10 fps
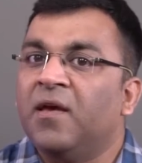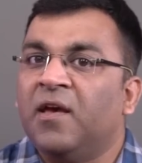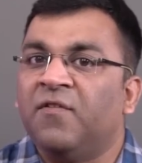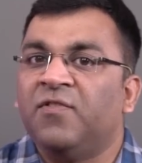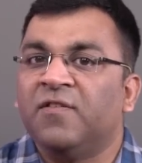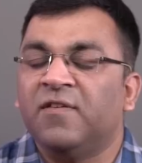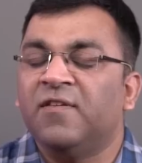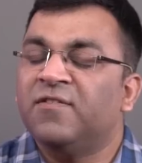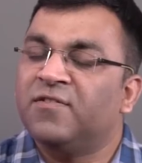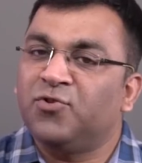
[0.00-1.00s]
If this
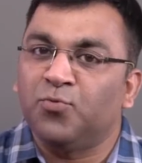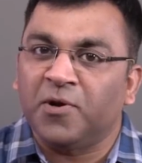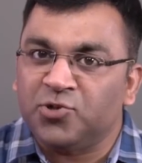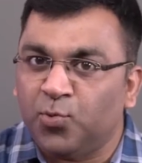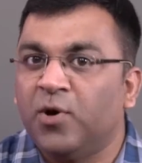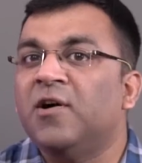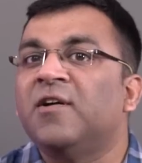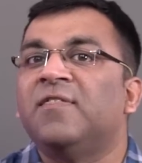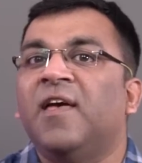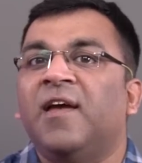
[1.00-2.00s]
is too much
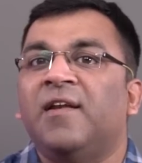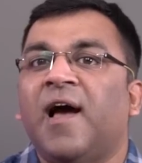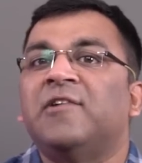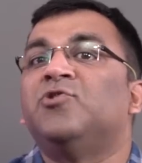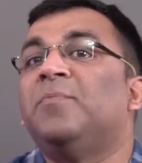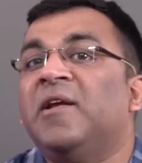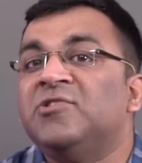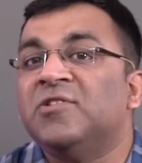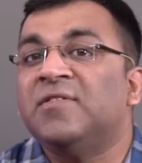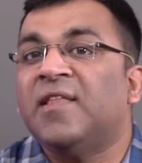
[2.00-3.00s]
work, then I should
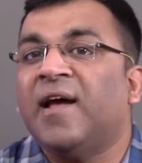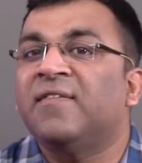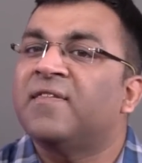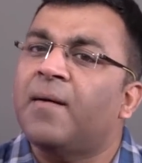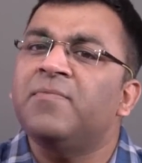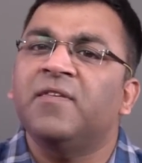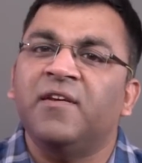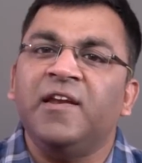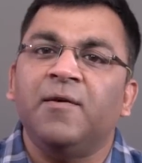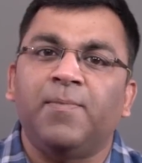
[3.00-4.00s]
mention that some
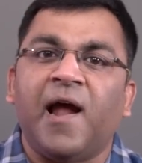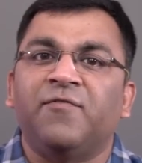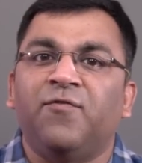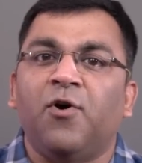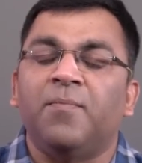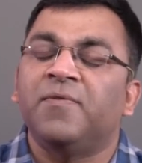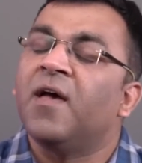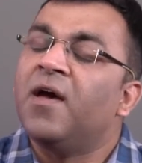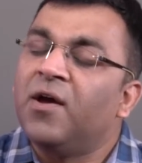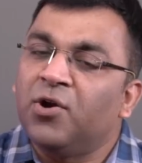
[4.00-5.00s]
screener platforms
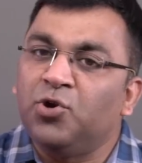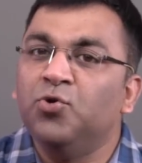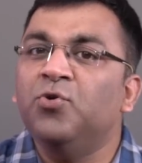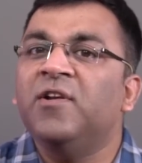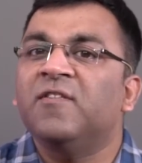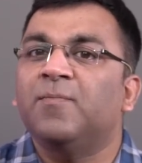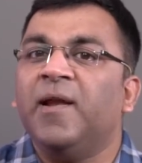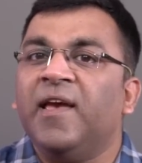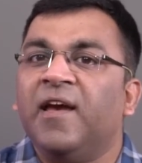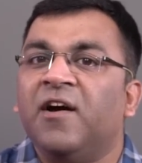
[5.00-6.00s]
do
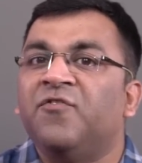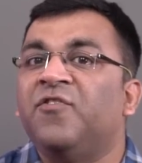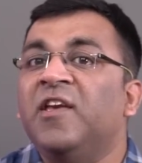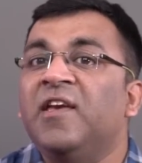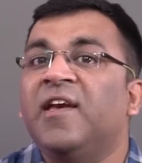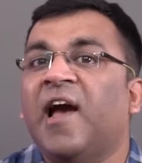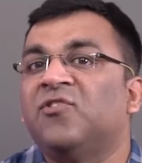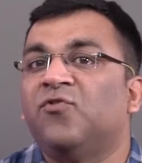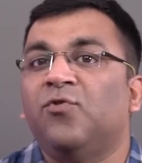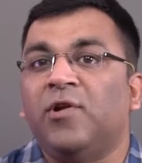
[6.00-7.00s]
display a free
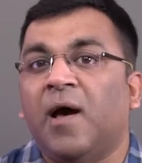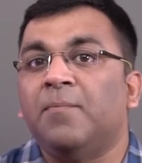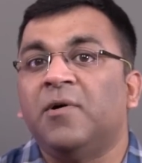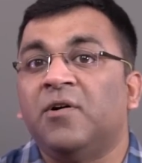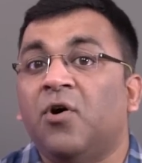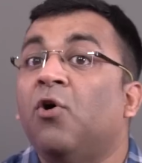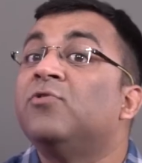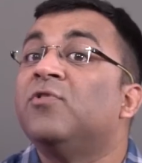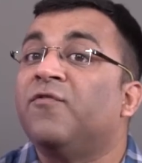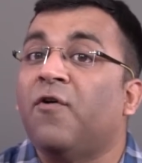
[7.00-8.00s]
cash flow number,
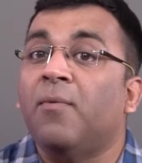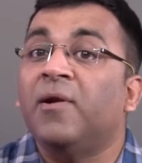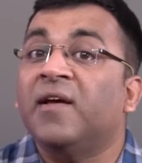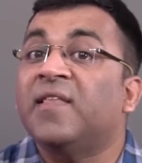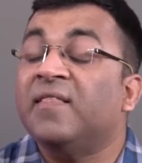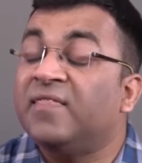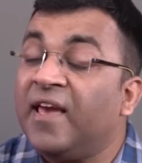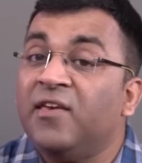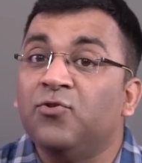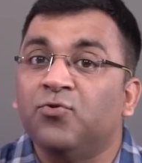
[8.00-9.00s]
although the formula that they
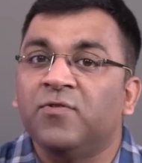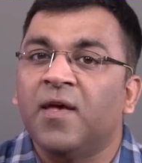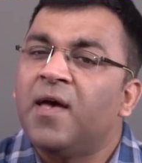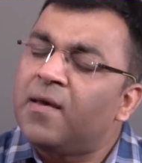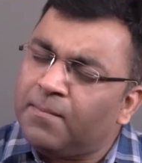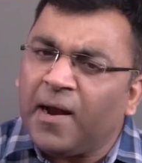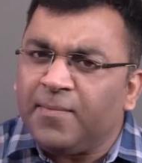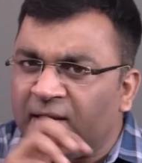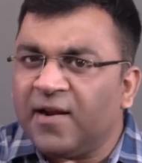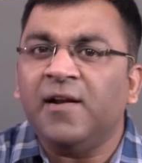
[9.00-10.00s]
use might
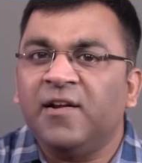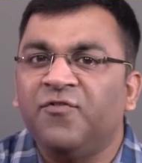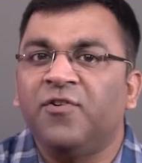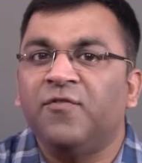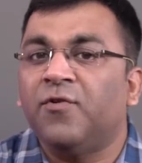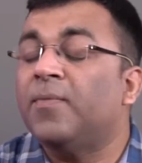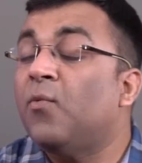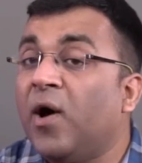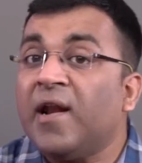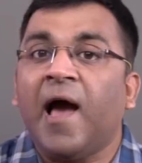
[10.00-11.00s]
be a little different from the
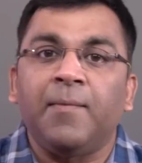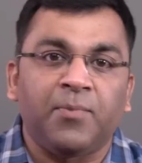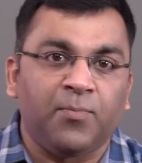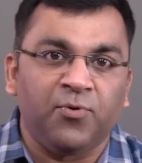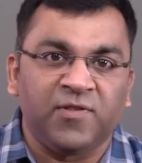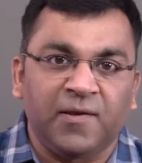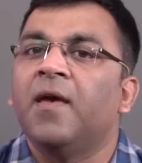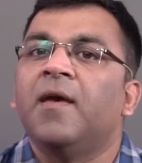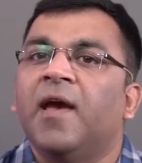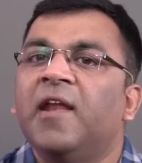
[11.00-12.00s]
one I'm proposing.
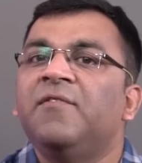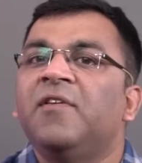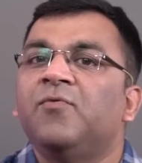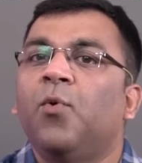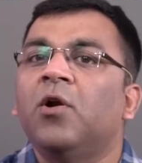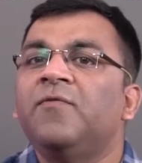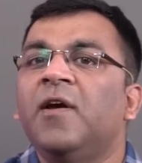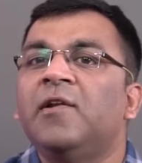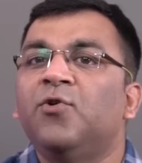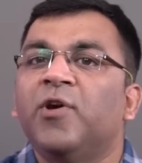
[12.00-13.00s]
Anyways, what we
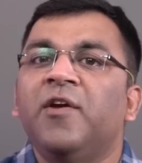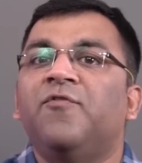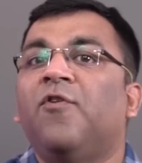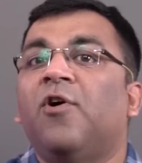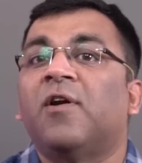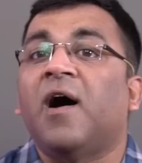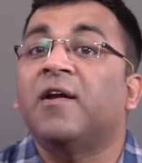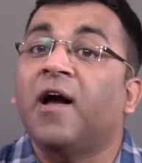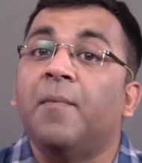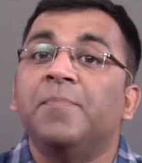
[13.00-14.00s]
are looking for
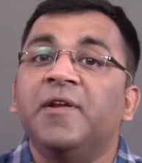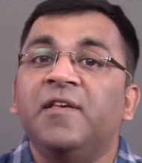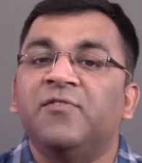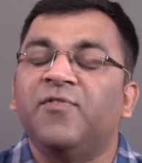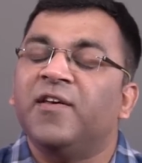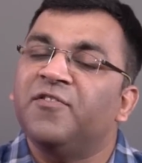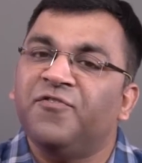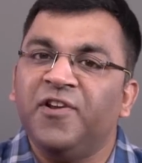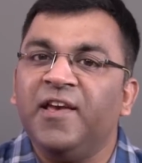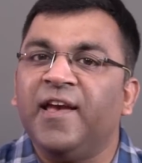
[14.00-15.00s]
are companies where the
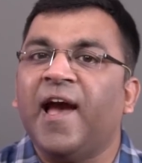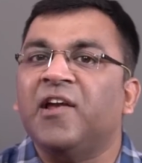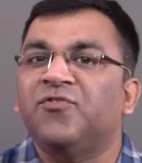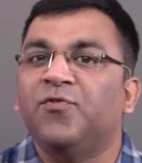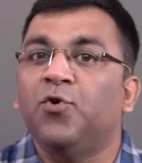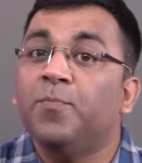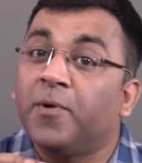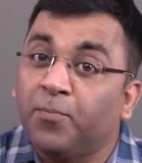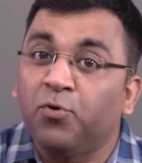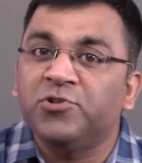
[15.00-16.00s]
free cash flow
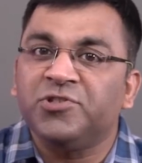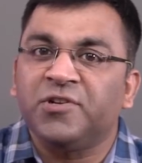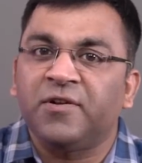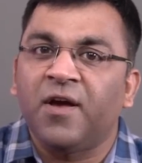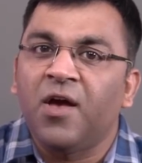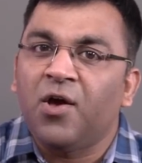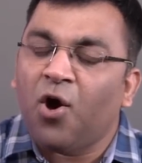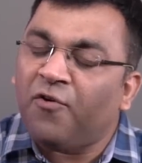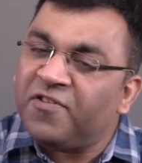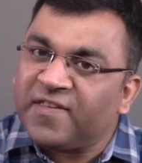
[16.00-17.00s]
proportion
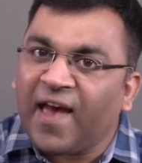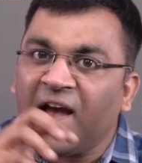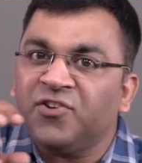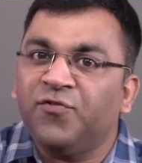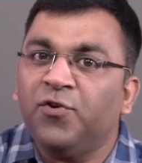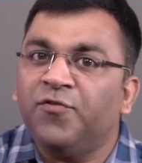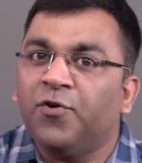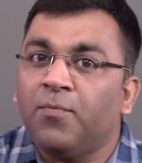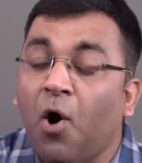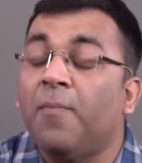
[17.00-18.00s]
of its cash flow
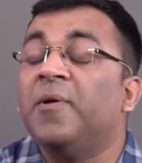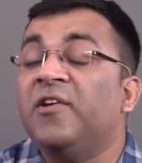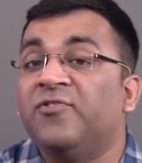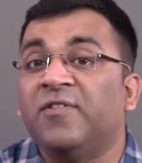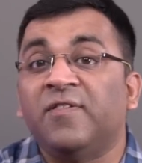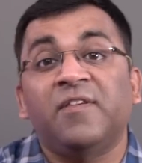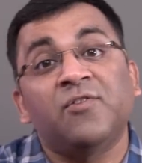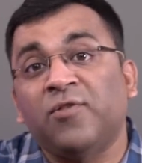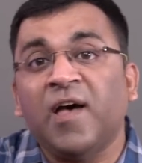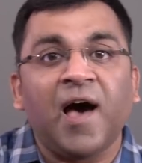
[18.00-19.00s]
from operations is
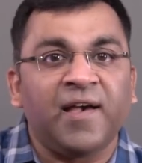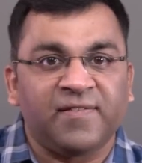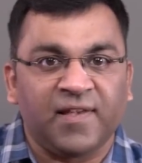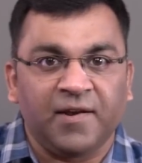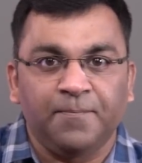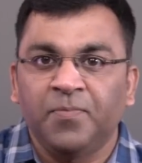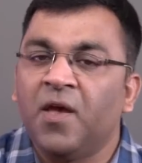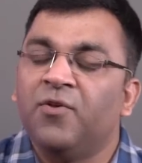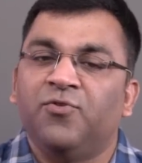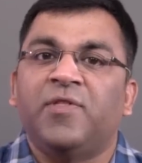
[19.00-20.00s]
on the higher side.
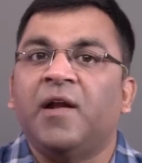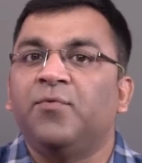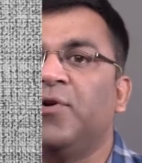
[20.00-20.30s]
So that